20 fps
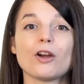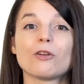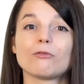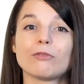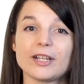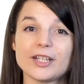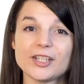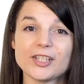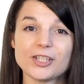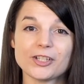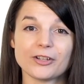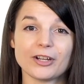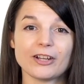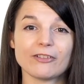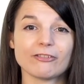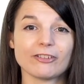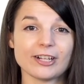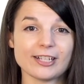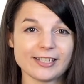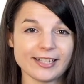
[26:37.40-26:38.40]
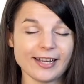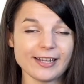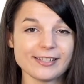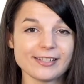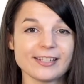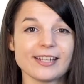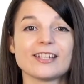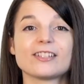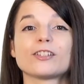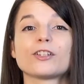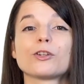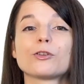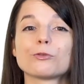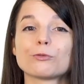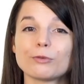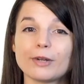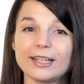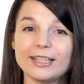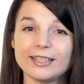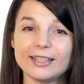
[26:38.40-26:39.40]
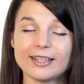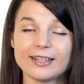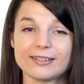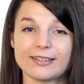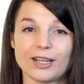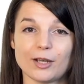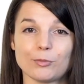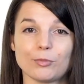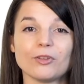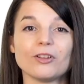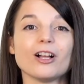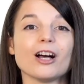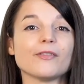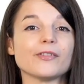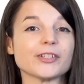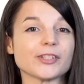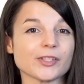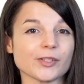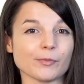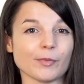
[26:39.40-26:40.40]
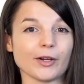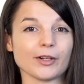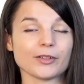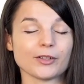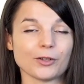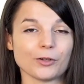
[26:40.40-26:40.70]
Registering for a test is a great example of a SMART